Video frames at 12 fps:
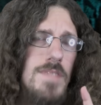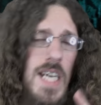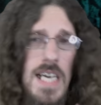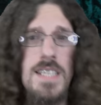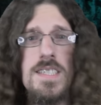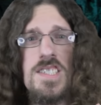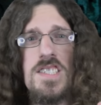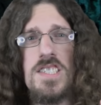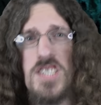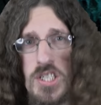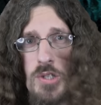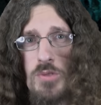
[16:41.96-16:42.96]
Guns
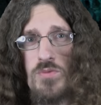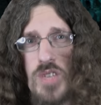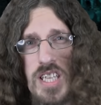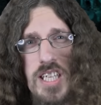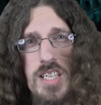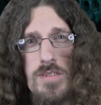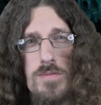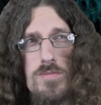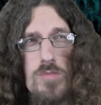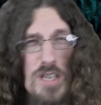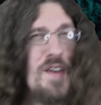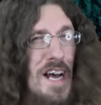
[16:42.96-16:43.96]
still really
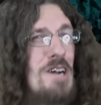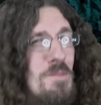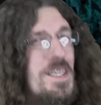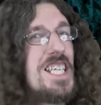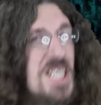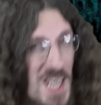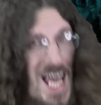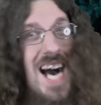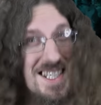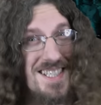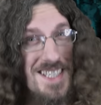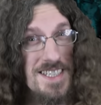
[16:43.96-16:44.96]
would have helped a
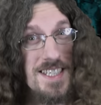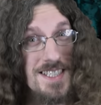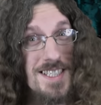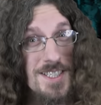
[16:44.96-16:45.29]
lot in this